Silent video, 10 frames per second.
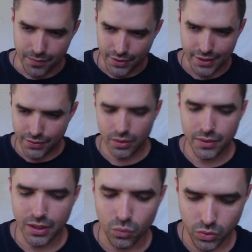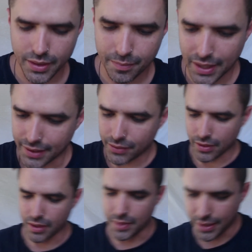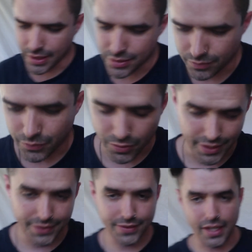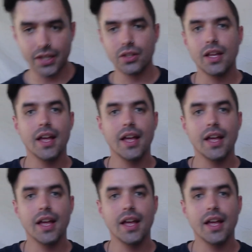so that's sort of like a one-piece recommendation for that scale.